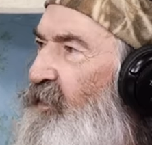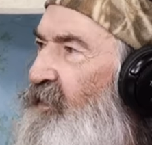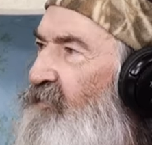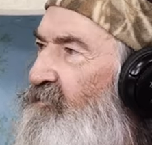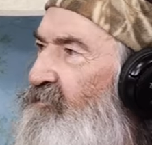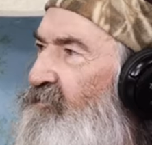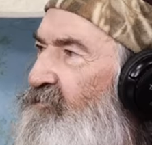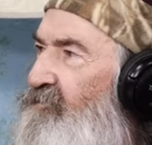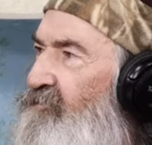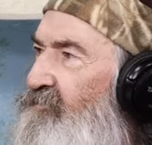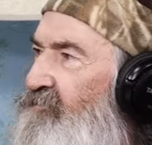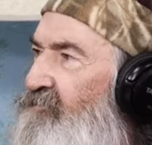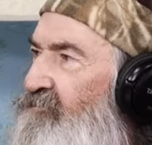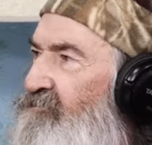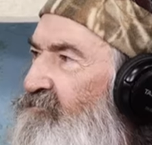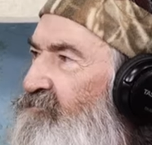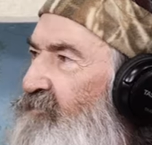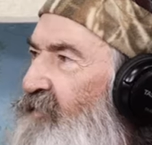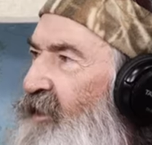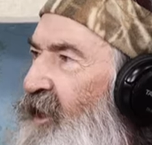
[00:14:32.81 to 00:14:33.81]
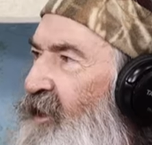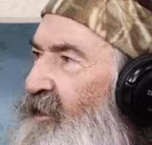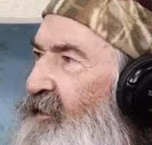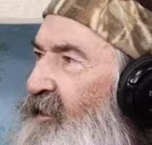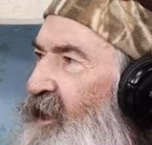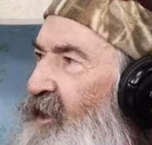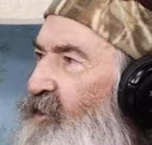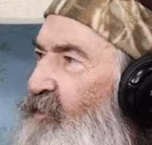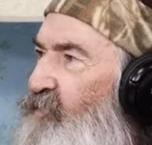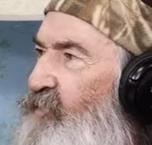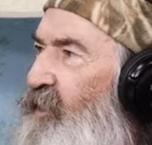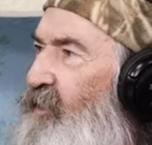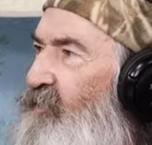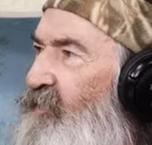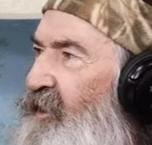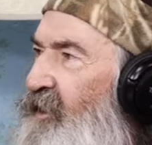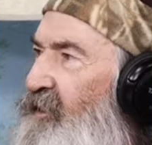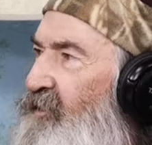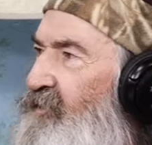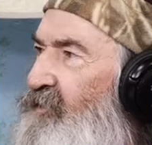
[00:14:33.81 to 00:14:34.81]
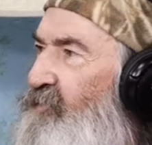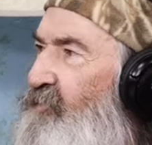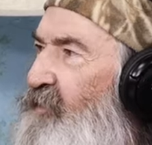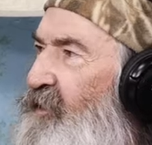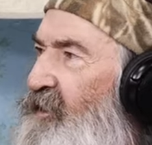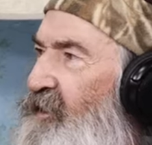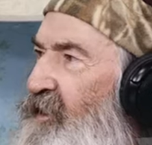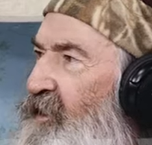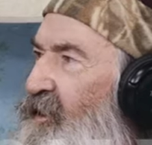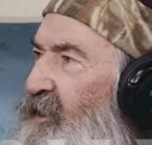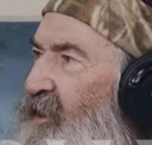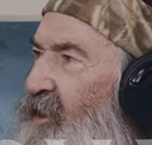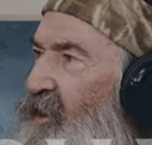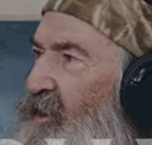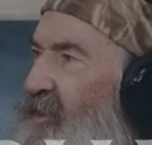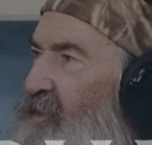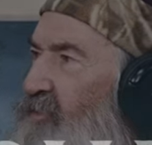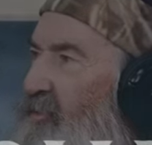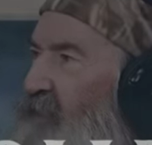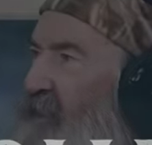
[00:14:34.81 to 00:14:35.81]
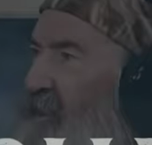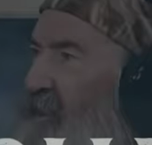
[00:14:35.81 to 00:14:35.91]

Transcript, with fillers: been that that old boathouse has been there a long